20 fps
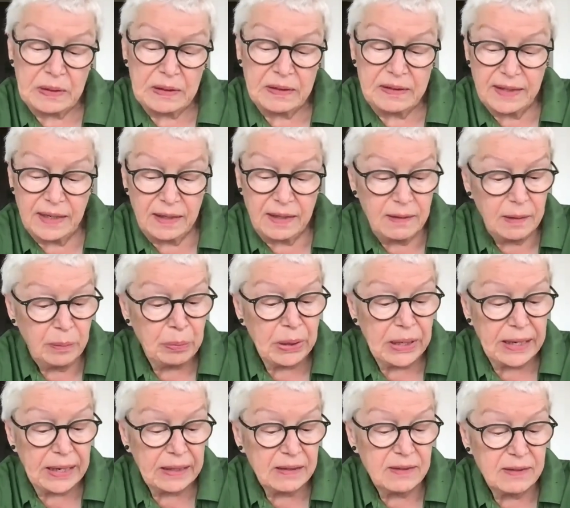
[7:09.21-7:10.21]
a daily
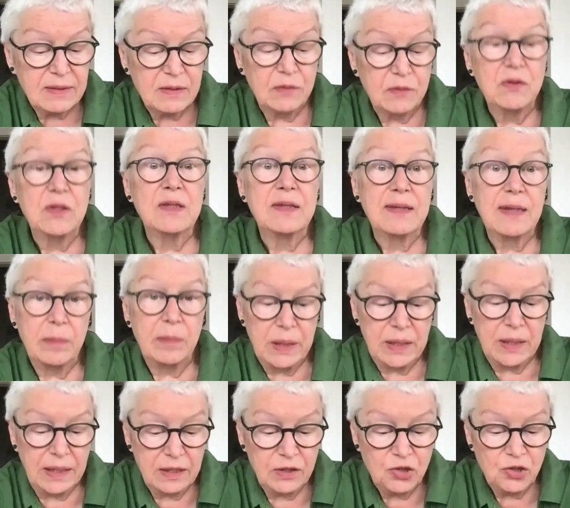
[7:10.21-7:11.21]
practice of
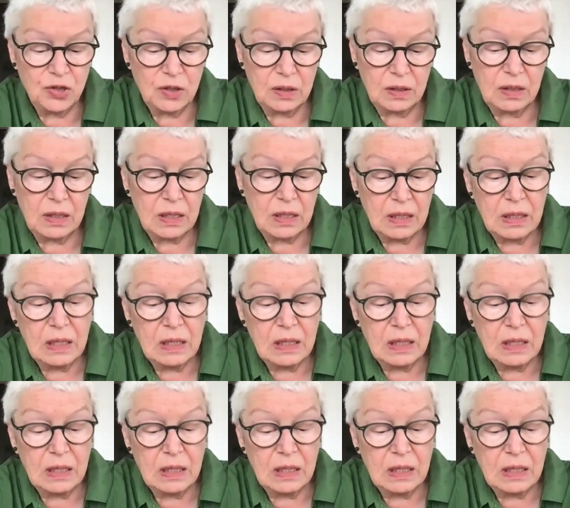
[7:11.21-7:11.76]
dissemination,